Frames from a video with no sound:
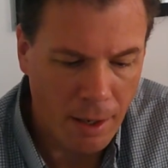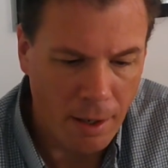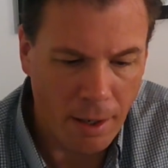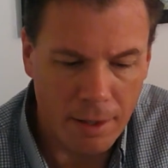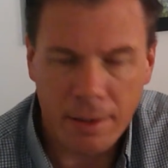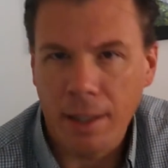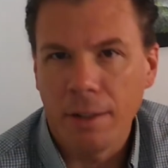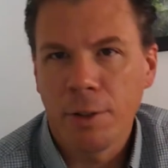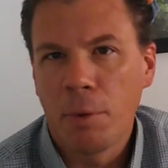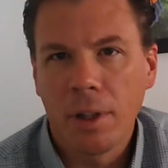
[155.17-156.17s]
It's like a
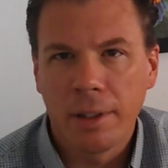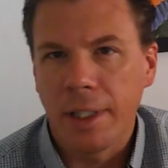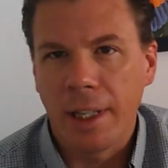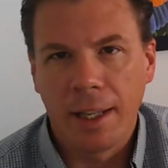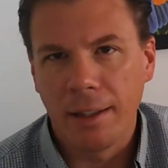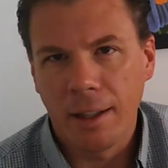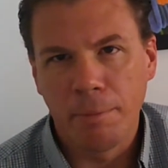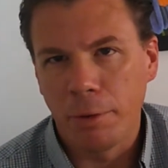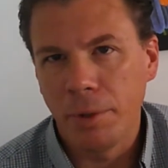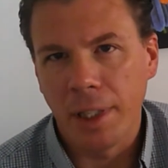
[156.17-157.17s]
small tienda,
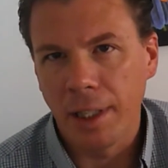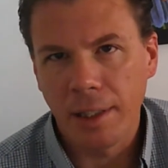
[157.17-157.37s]
boutique